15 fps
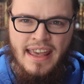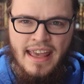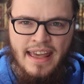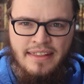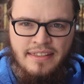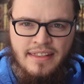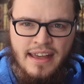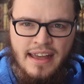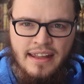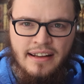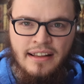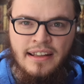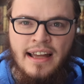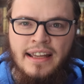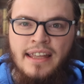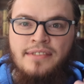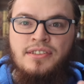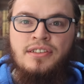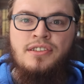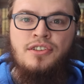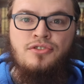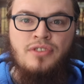and then Allah gives
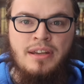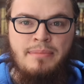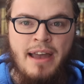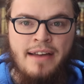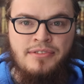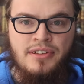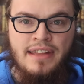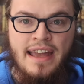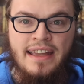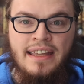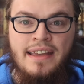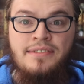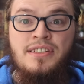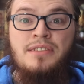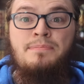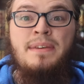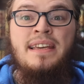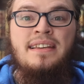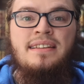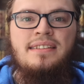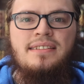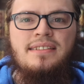us a dream after that and gives us
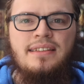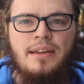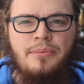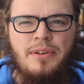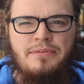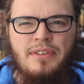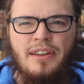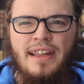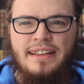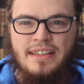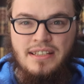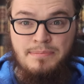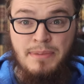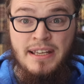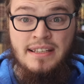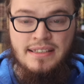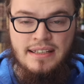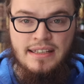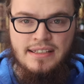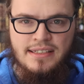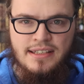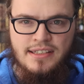peace, and we feel like this peace in
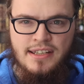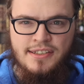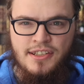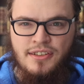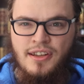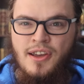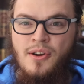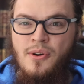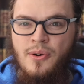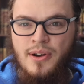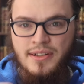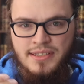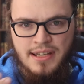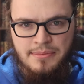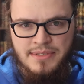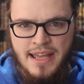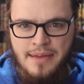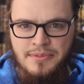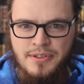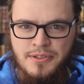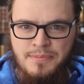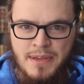this decision. Or
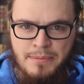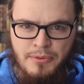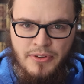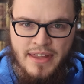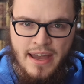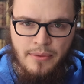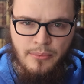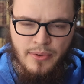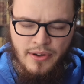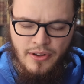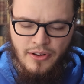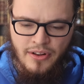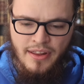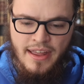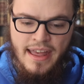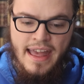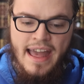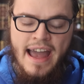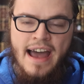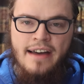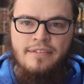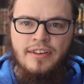sometimes there's people that will
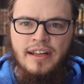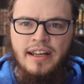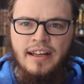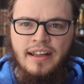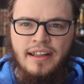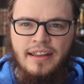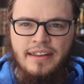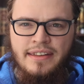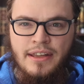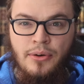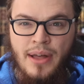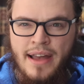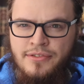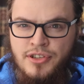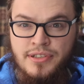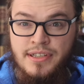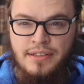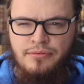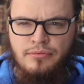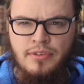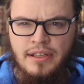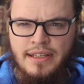have they'll have just a
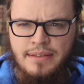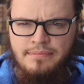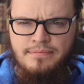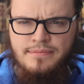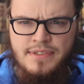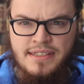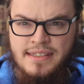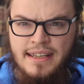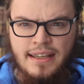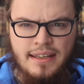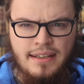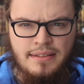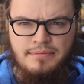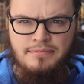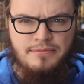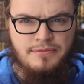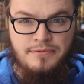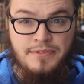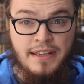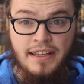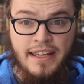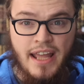really sick
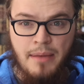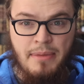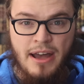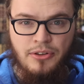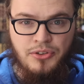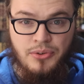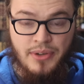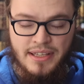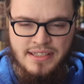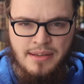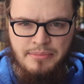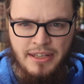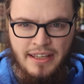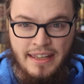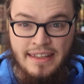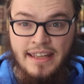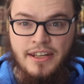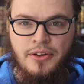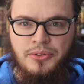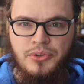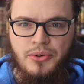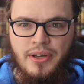feeling about doing something and they
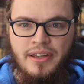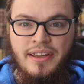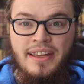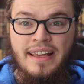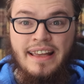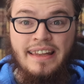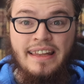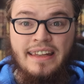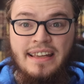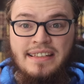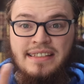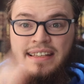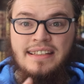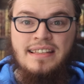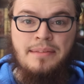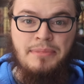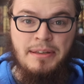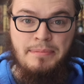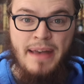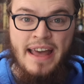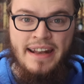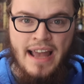don't do it. And then they see
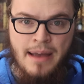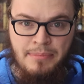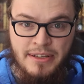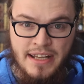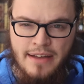something bad happened